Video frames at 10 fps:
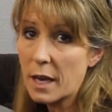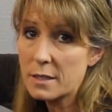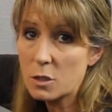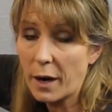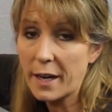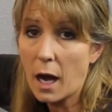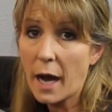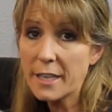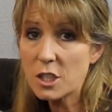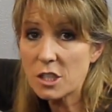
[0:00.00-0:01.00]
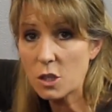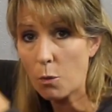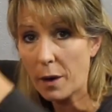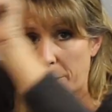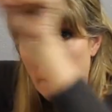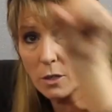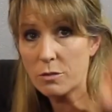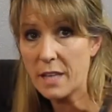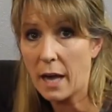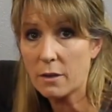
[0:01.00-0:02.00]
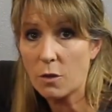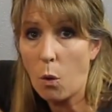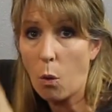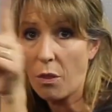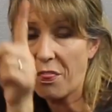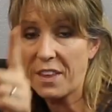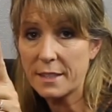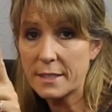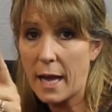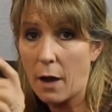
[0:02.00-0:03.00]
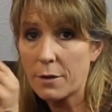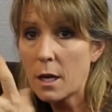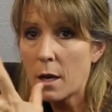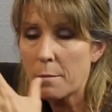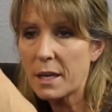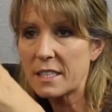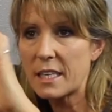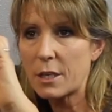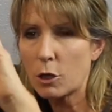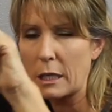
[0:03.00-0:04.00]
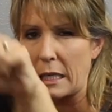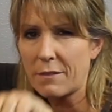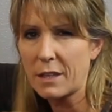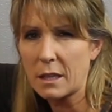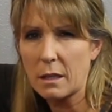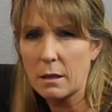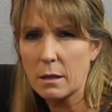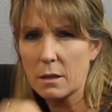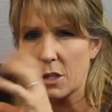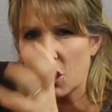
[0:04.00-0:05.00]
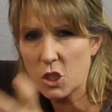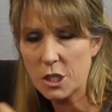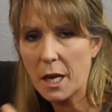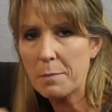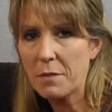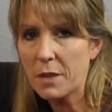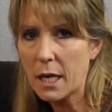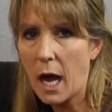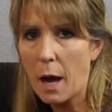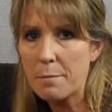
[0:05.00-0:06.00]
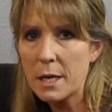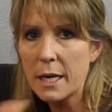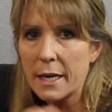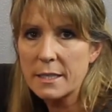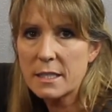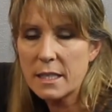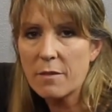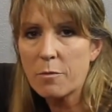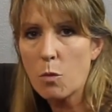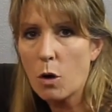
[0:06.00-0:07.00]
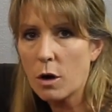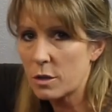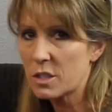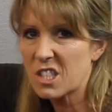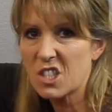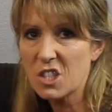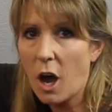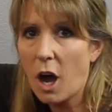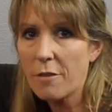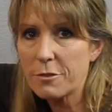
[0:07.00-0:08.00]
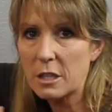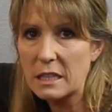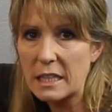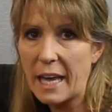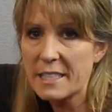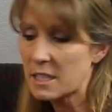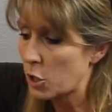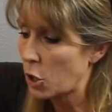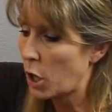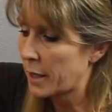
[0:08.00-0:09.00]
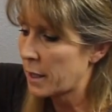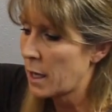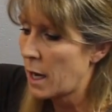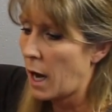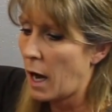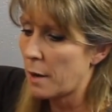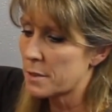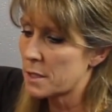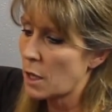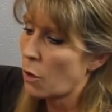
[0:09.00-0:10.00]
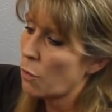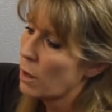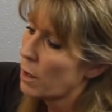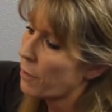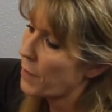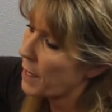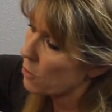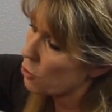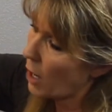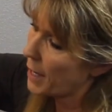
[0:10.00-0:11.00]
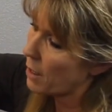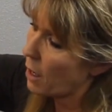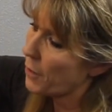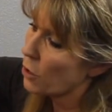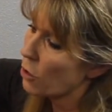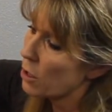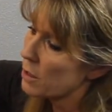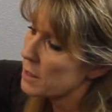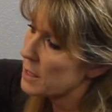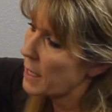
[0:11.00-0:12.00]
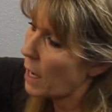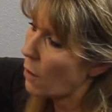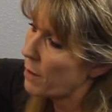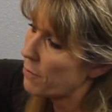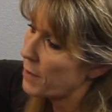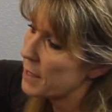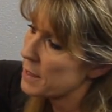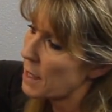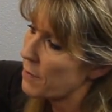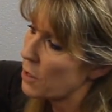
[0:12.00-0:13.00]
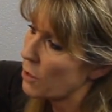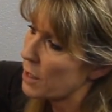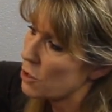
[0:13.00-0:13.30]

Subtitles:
that's great. I just don't recommend you tack the whole thing down, because then you're going to give it the shape of the cup instead of more soft lace look. So then try it on the girl, see how it fits, and then you